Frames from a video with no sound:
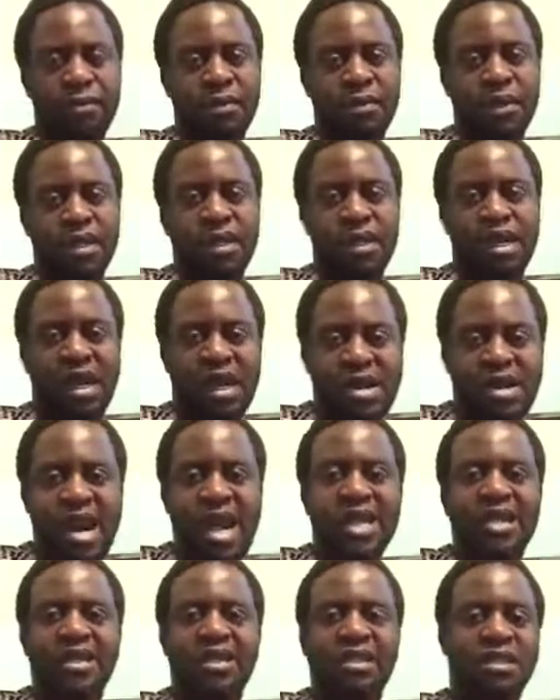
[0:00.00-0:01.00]
the
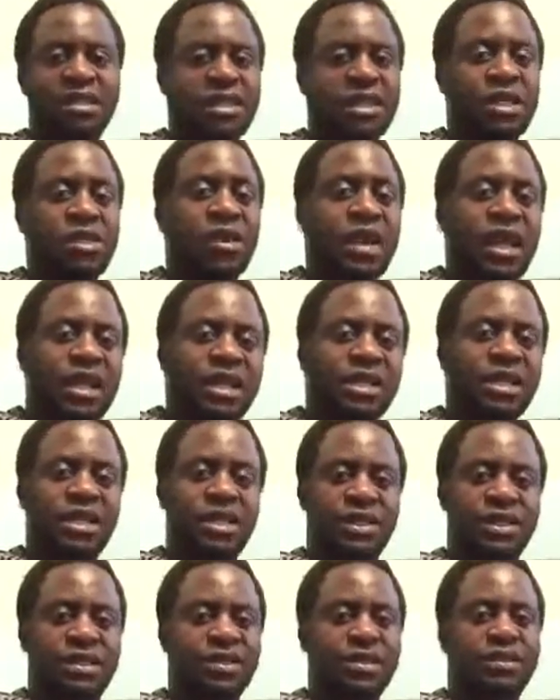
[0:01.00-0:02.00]
crisis still
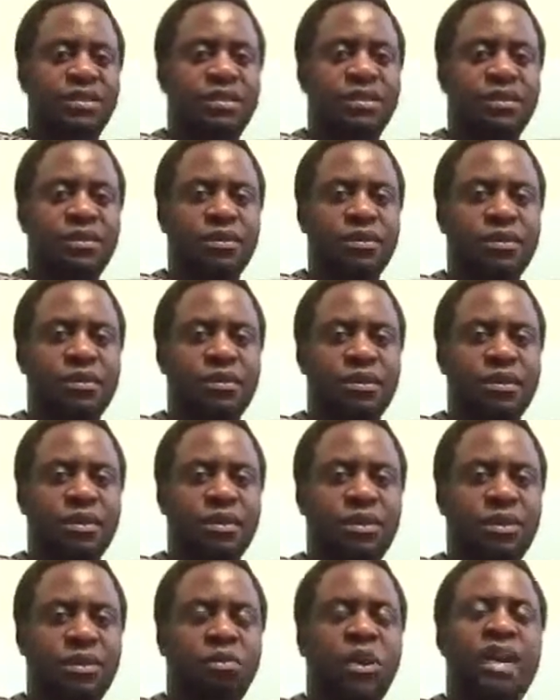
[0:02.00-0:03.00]
exists.
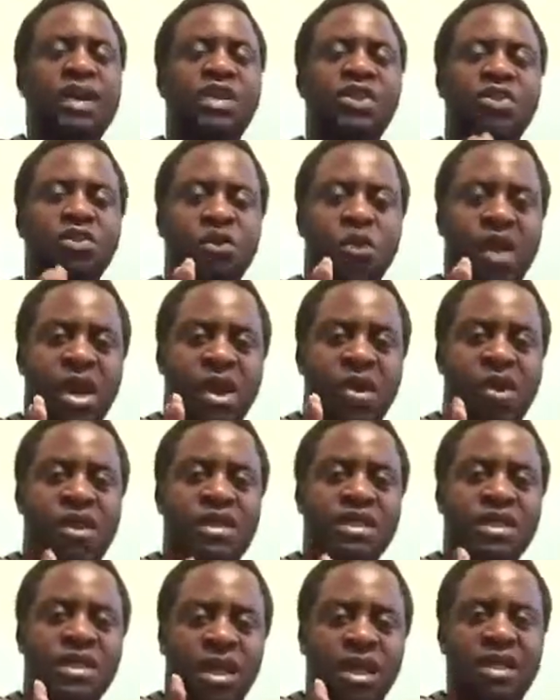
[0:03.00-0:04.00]
What is going on
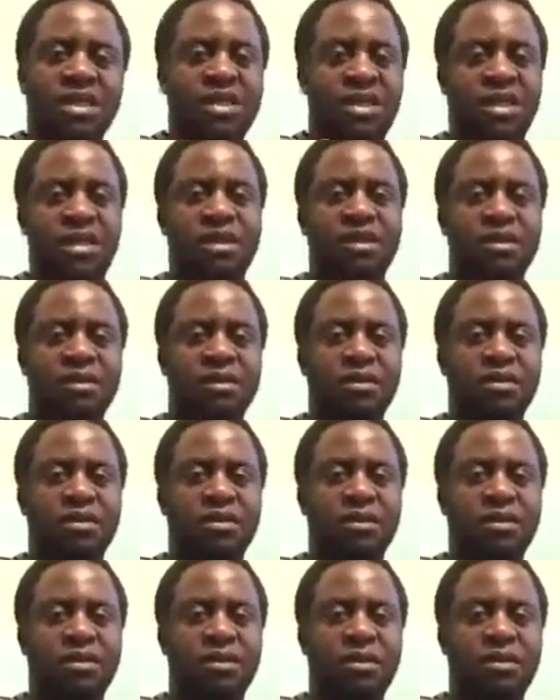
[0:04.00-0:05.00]
is cleansing.
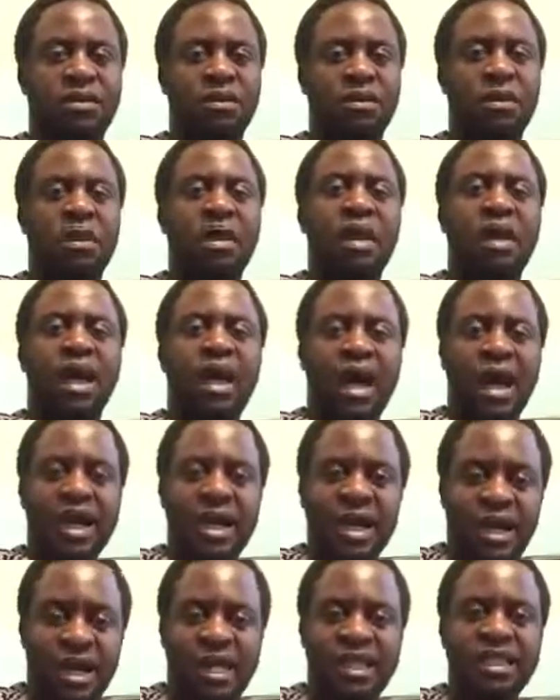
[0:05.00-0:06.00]

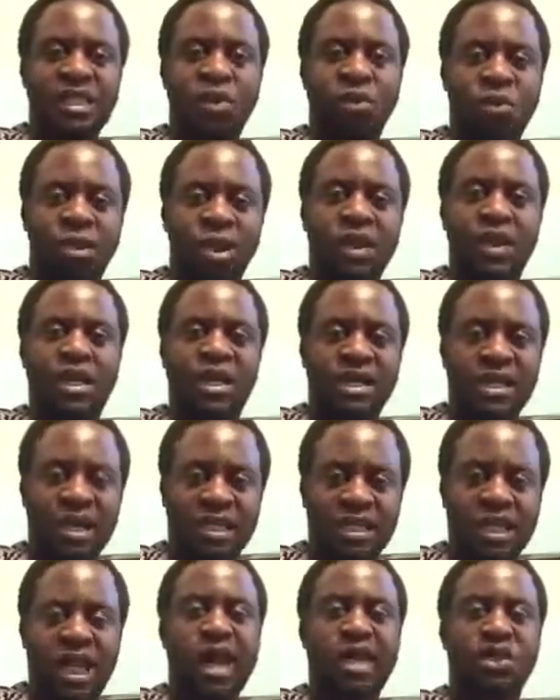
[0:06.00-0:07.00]
And let world
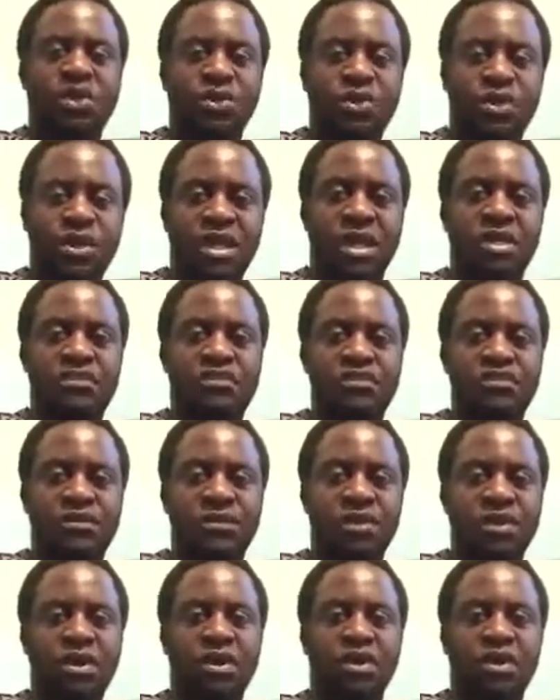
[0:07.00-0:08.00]
leaders act to save
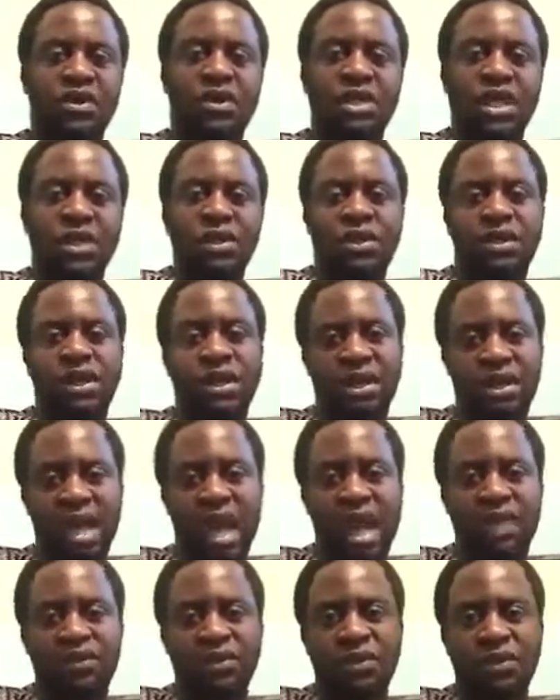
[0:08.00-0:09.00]
those innocent
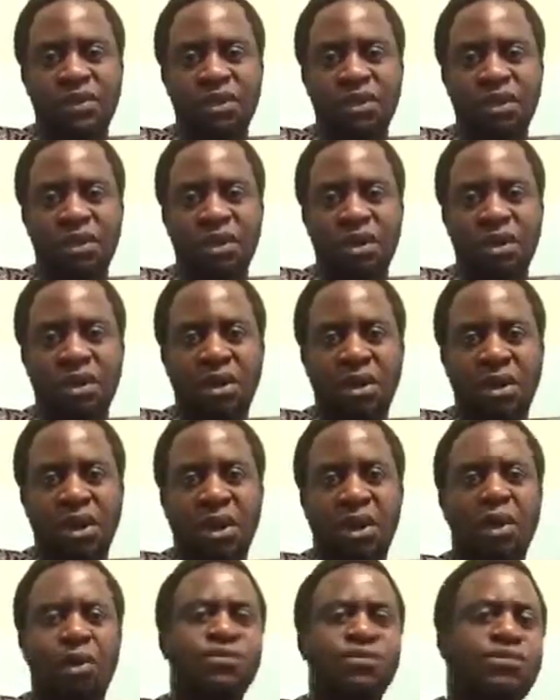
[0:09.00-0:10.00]
lives
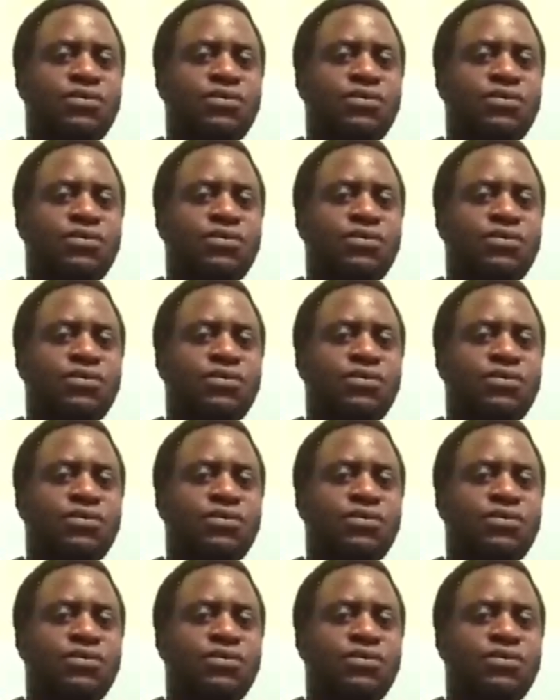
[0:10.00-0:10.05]
of